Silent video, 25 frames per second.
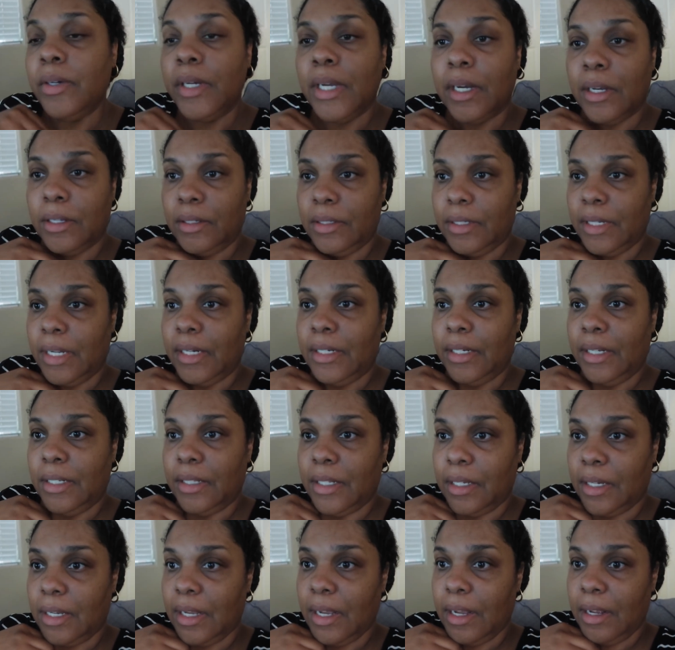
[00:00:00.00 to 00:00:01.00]
and Jose need
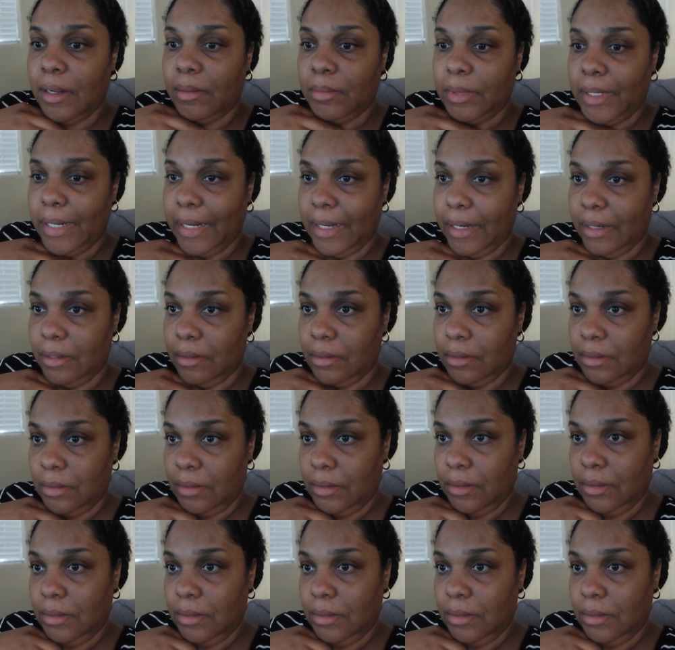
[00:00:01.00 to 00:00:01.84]
to calm down.